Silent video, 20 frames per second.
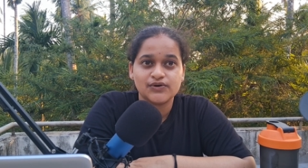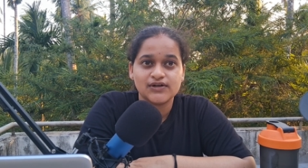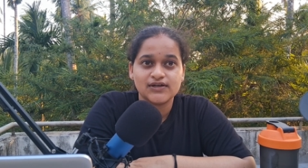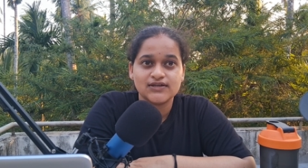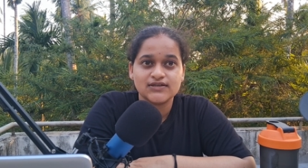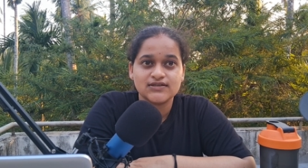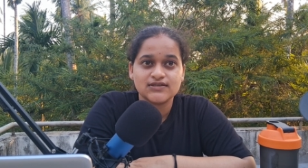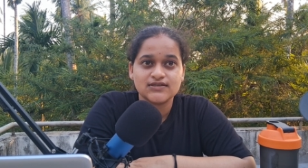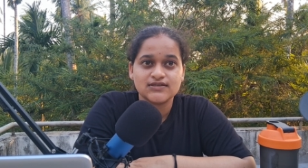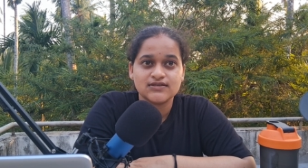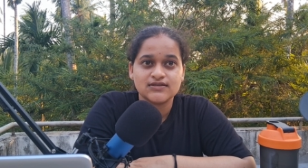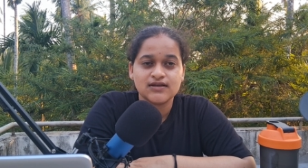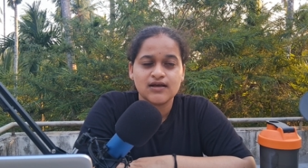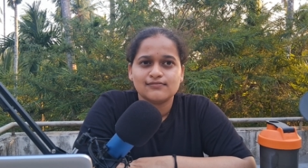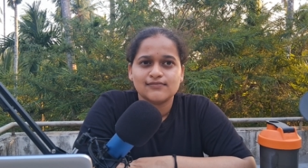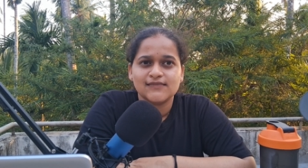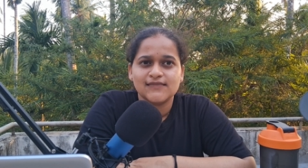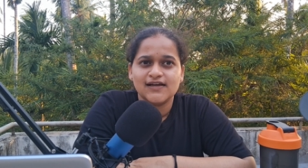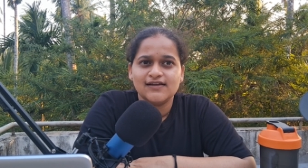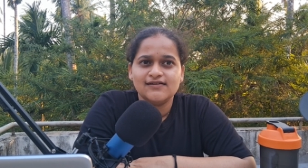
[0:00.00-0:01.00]
us.
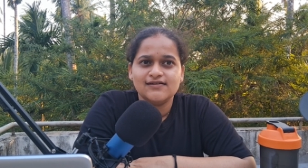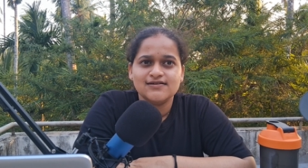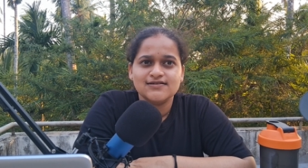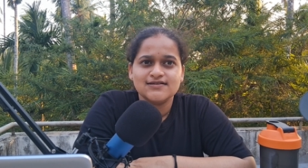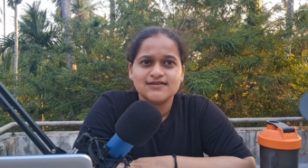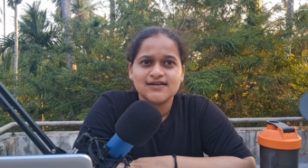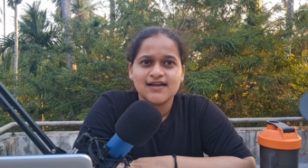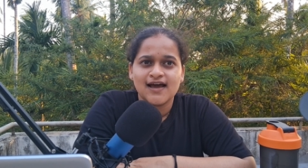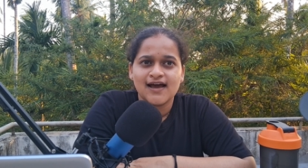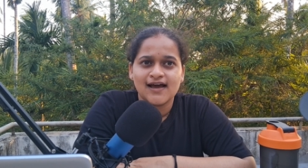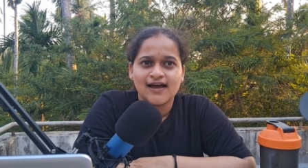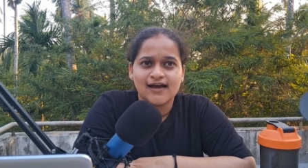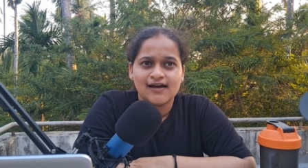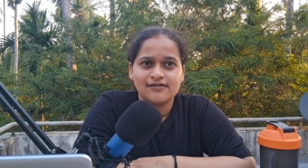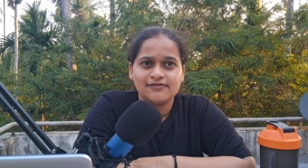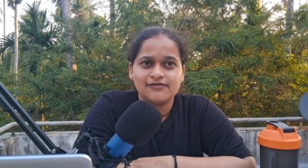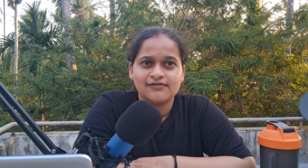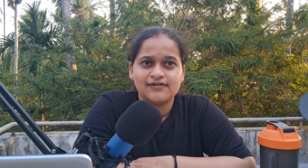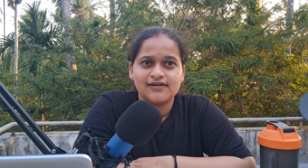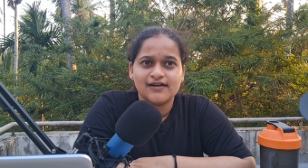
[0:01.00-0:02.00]
It doesn't have
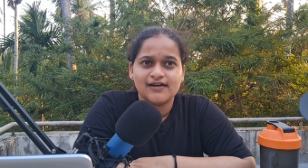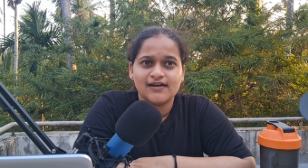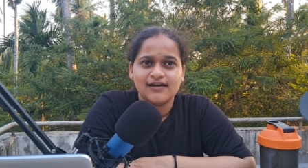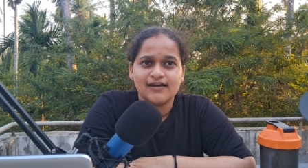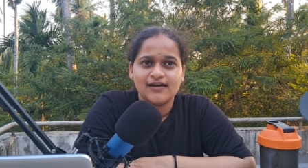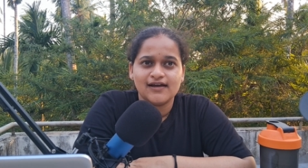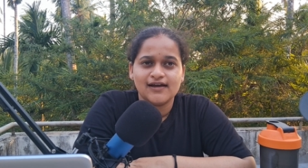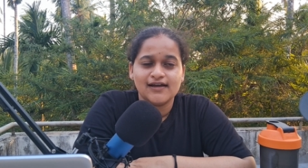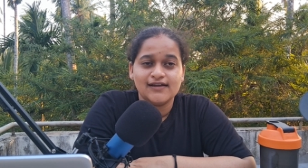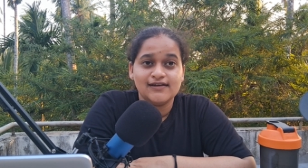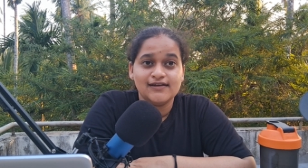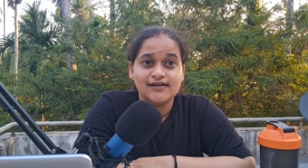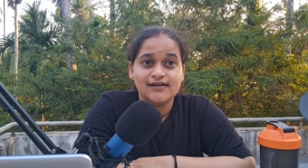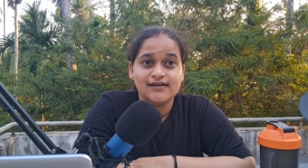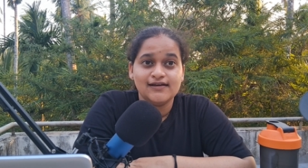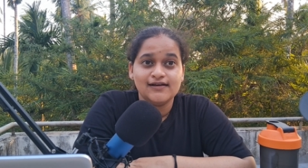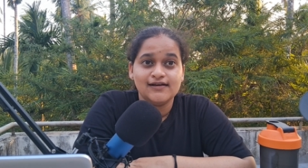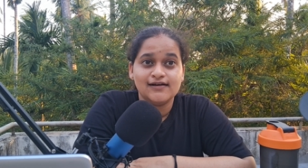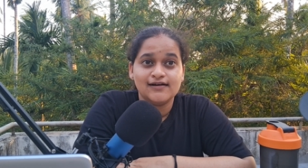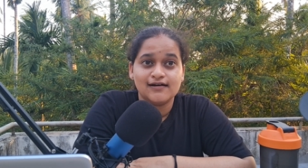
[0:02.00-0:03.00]
any
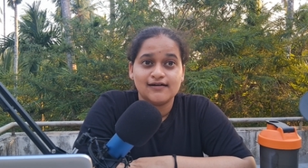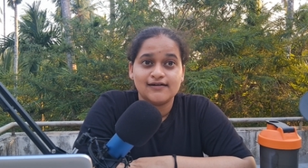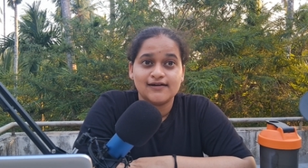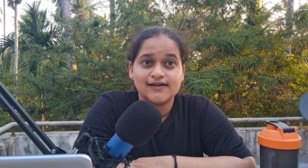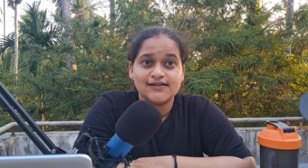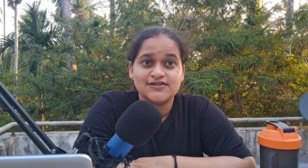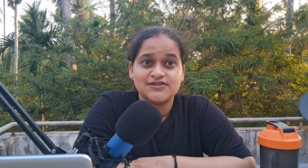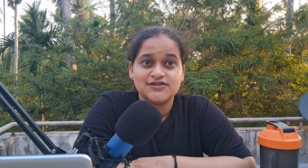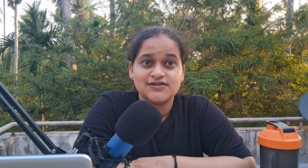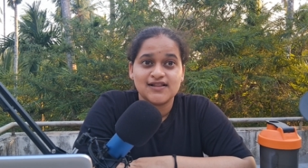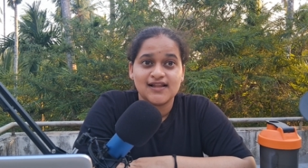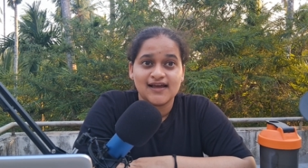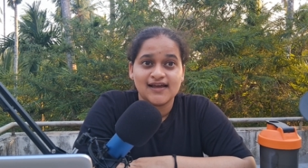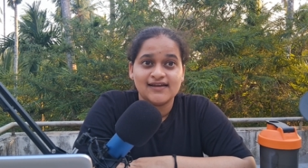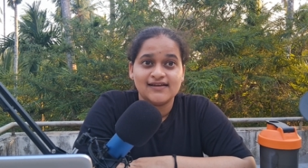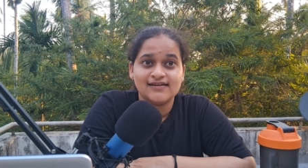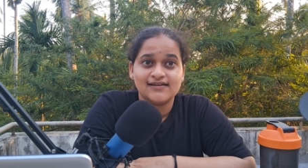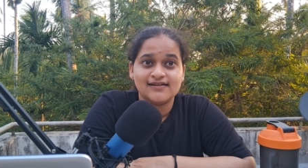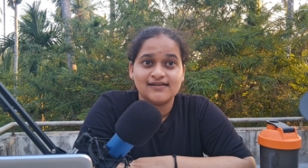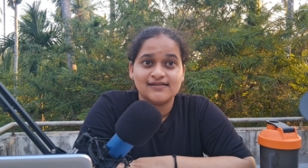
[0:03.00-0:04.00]
courage like
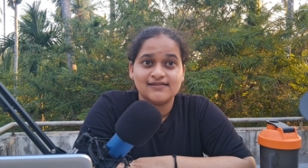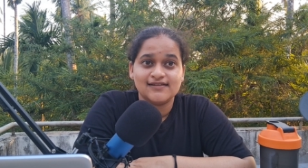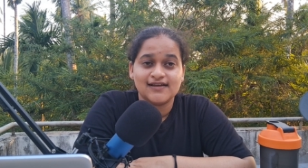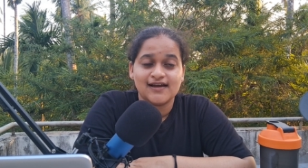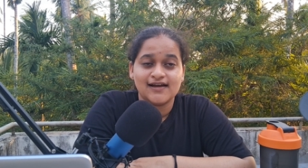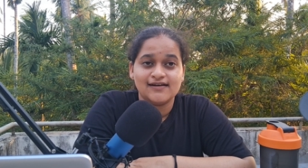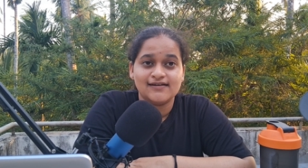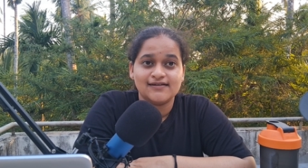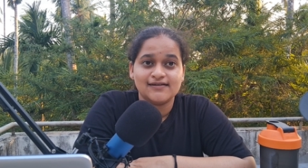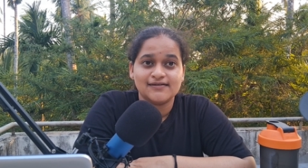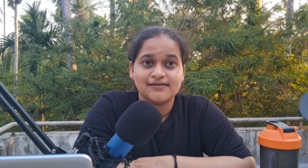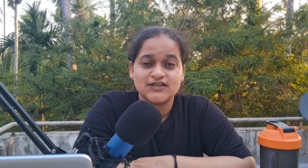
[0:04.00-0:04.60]
that.